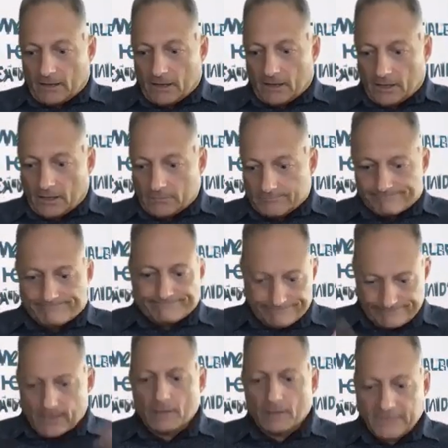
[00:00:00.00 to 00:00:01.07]

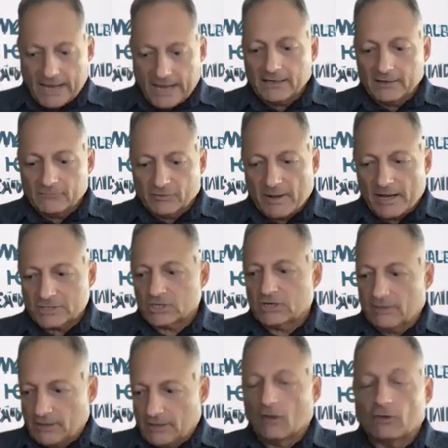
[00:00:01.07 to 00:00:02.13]
obtain information
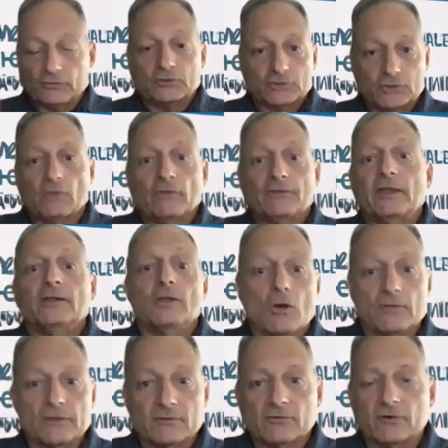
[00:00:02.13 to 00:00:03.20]
and then also show that they
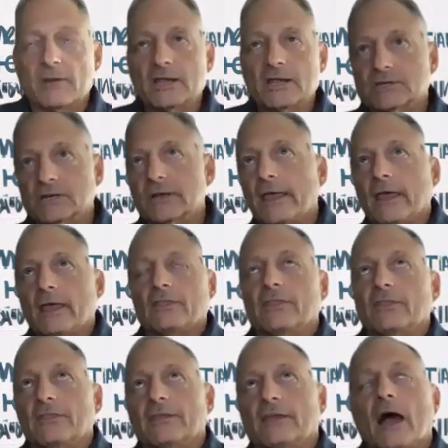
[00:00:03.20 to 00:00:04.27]
know the information.
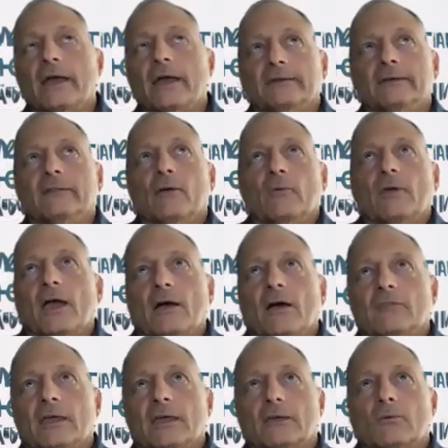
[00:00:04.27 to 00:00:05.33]
The idea that we
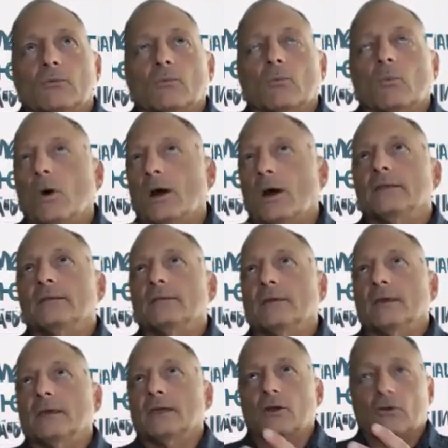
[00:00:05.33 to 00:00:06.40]
have like one,
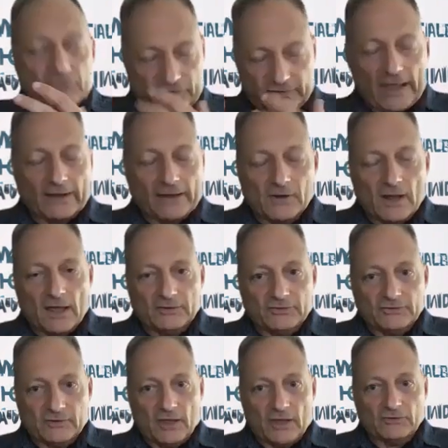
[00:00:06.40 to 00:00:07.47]

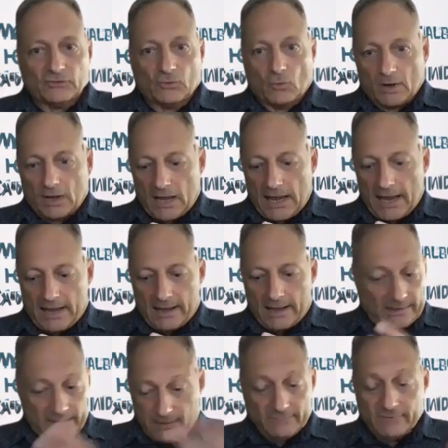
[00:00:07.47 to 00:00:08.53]
standardized test, or
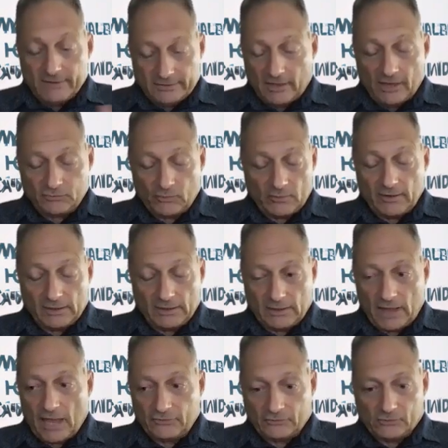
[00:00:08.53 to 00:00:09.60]
even a test within a
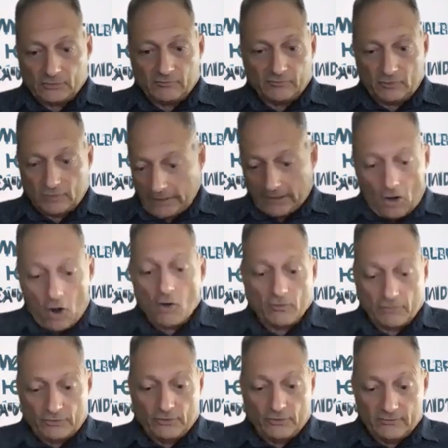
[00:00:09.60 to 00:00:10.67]
classroom for like
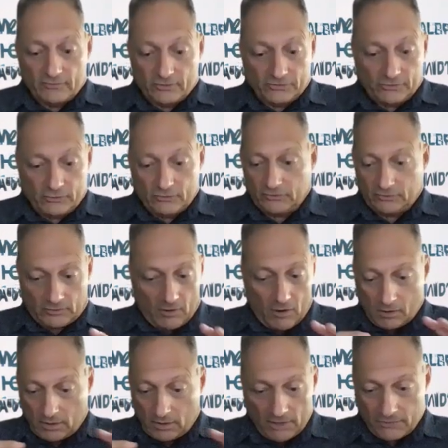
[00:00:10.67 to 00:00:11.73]
all 30 of your students, or
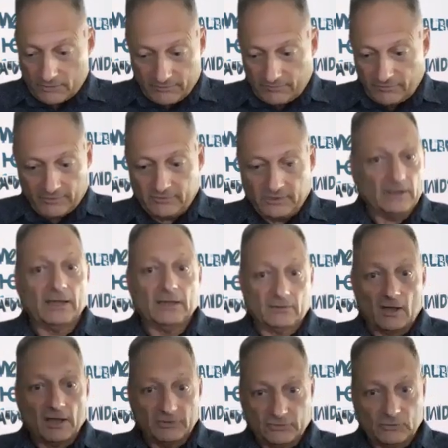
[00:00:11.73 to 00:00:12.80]
all 150, like at
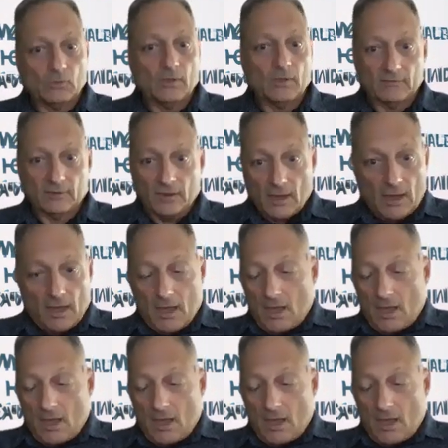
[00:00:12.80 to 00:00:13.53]
the high school level,